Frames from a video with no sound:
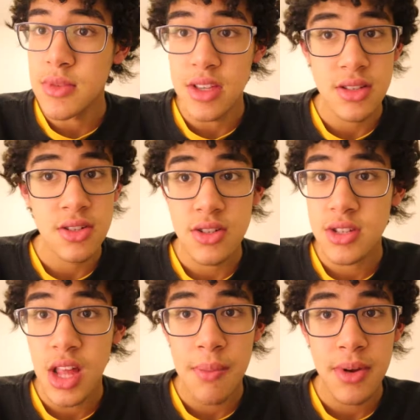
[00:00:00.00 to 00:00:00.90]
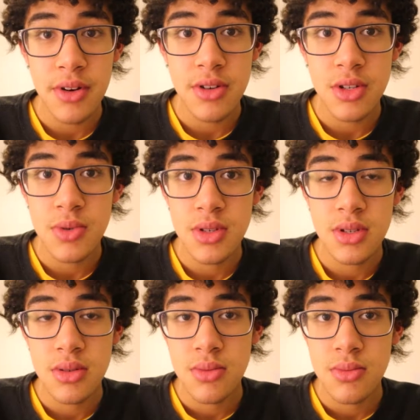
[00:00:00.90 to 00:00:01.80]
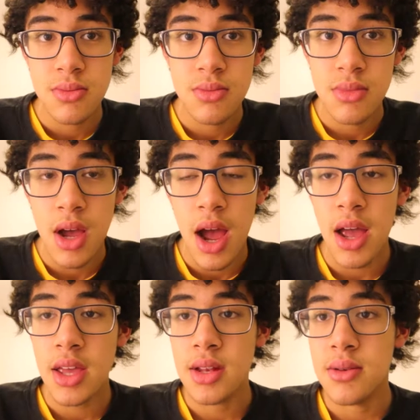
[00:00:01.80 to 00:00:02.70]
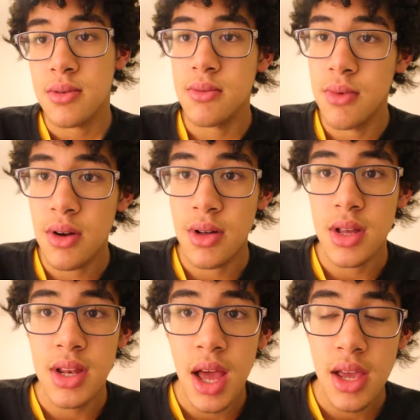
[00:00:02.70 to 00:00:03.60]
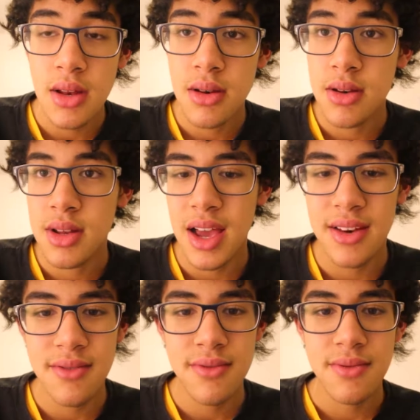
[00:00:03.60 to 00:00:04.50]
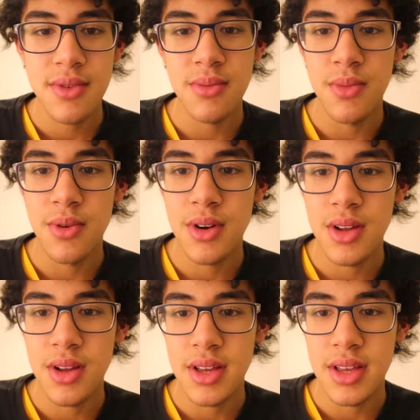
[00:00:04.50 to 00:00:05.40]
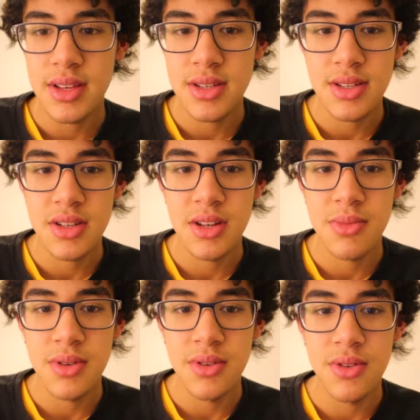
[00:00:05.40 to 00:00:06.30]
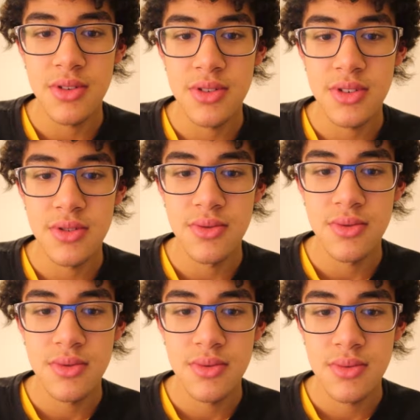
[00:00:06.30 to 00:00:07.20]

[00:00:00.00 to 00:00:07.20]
it doesn't just stop at Christmas. Well, good night, kind of. Good morning, I guess. It's going to be New Year's soon.